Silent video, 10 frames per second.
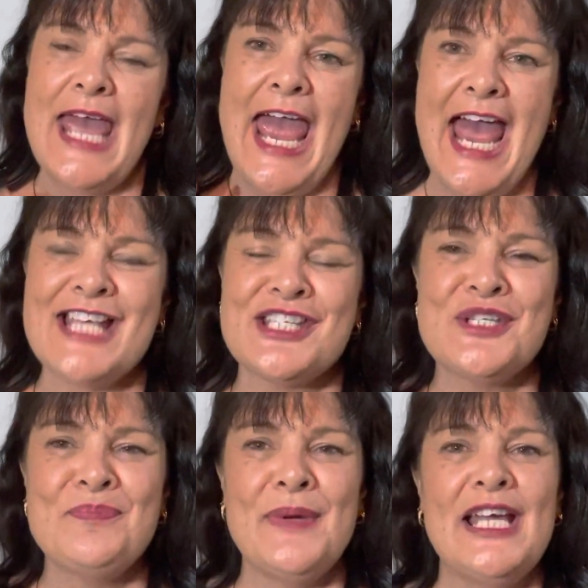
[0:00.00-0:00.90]
has
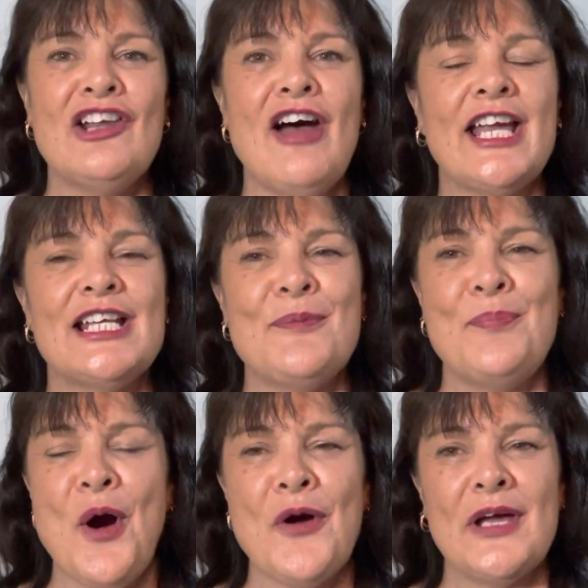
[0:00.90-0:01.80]
to be like an
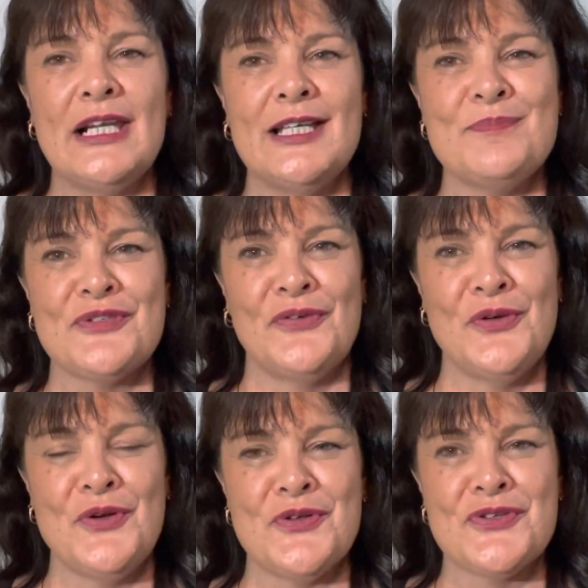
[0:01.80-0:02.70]
apocalypse
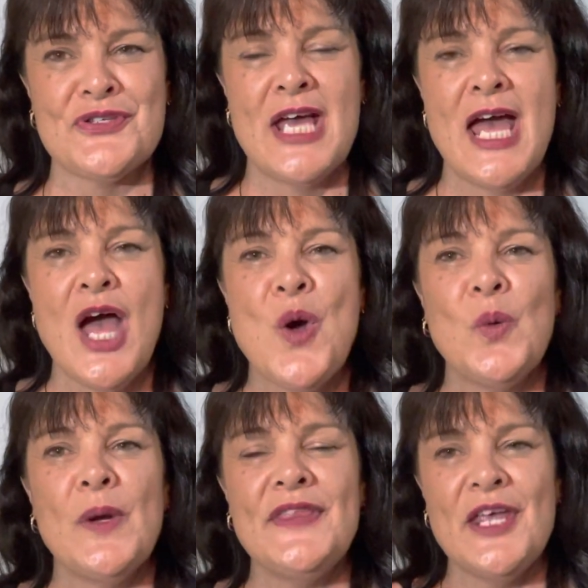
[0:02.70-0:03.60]
first. When the